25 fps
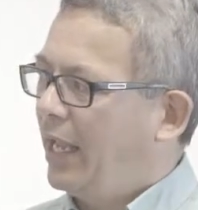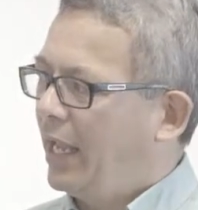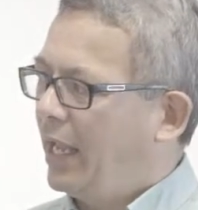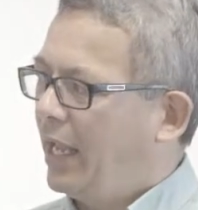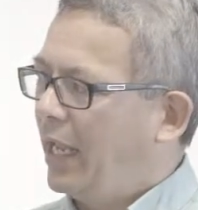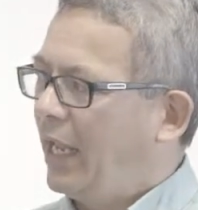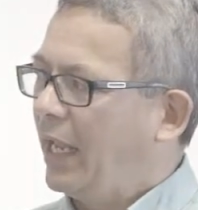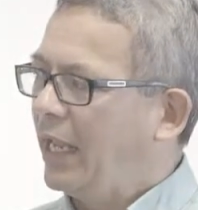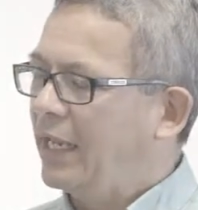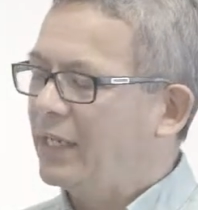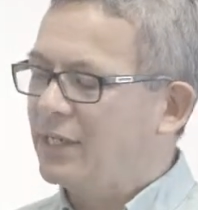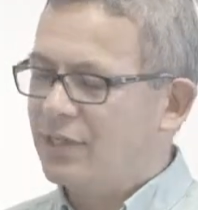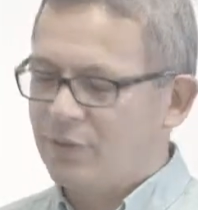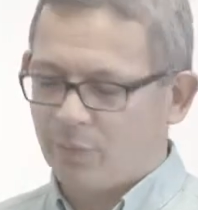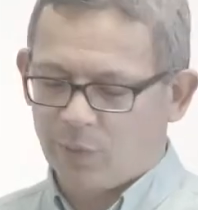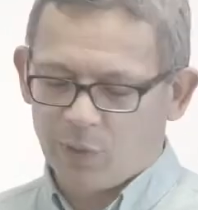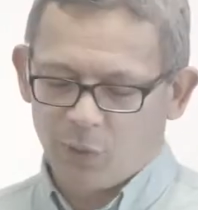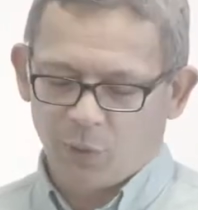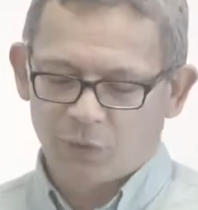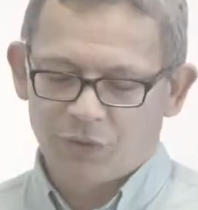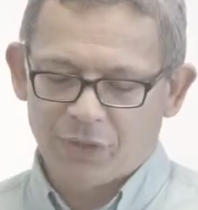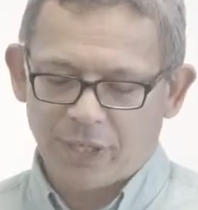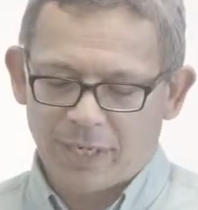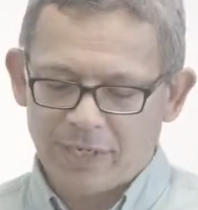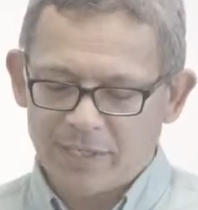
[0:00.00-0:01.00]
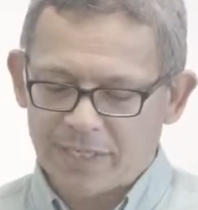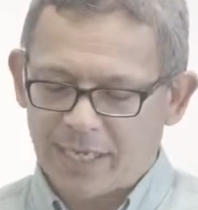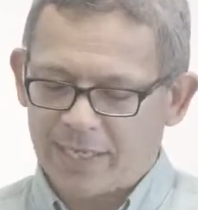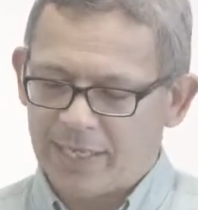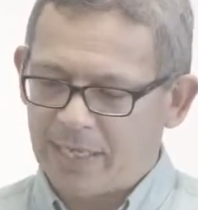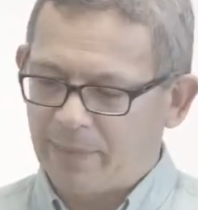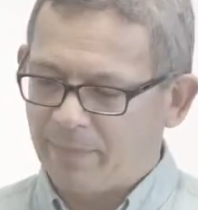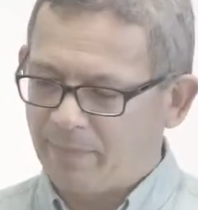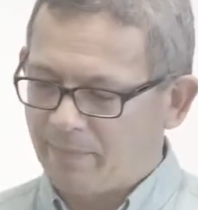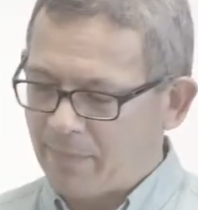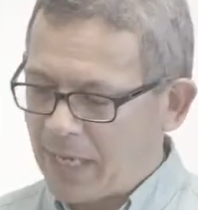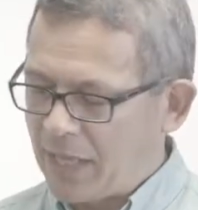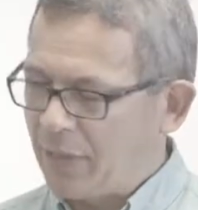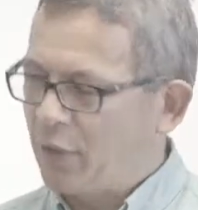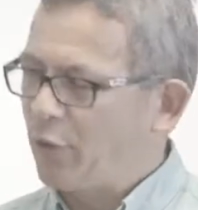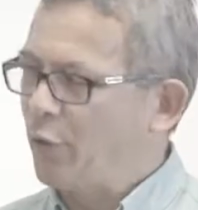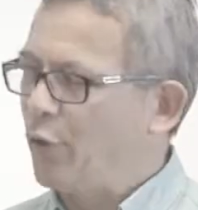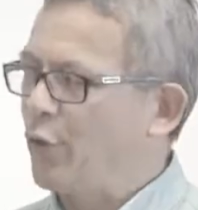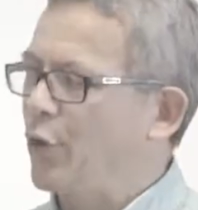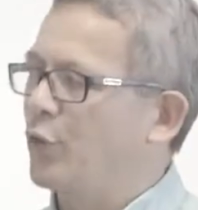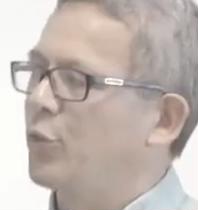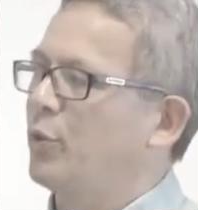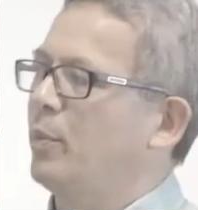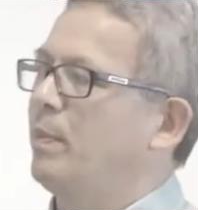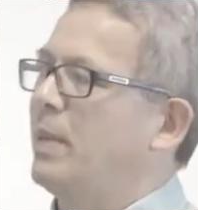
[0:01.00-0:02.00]
And we also say that Mother
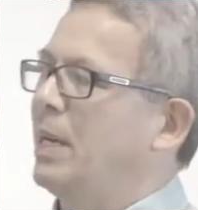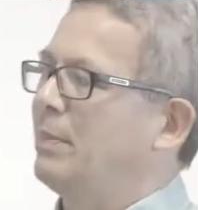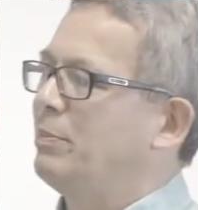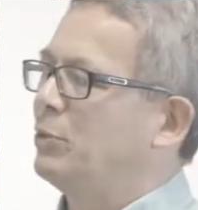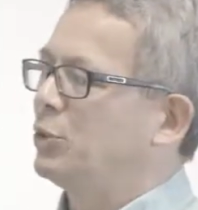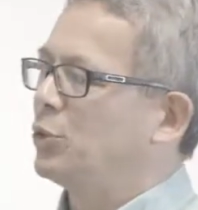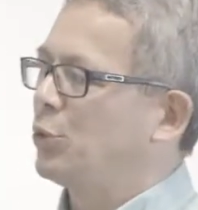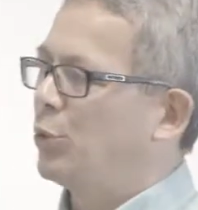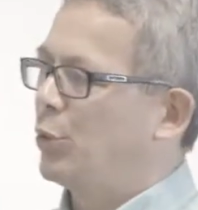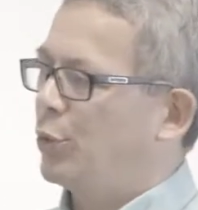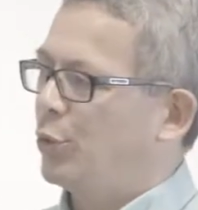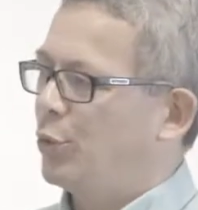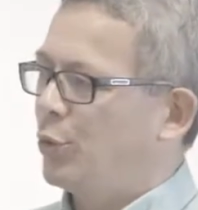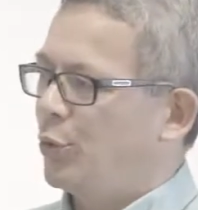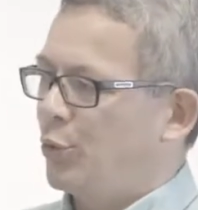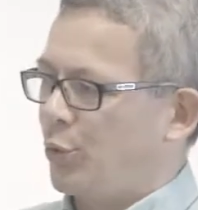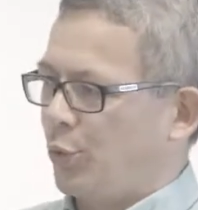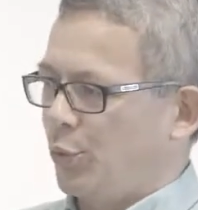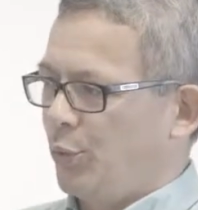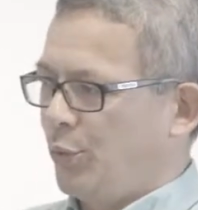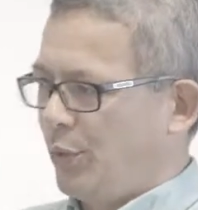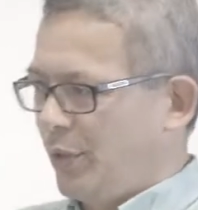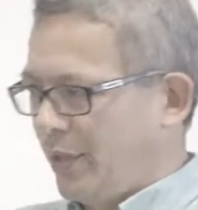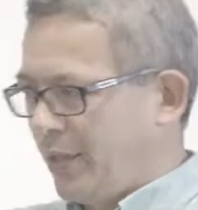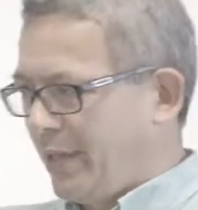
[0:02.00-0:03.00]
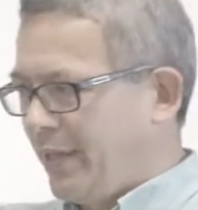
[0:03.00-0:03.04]
Earth, or Papa Tuanuku,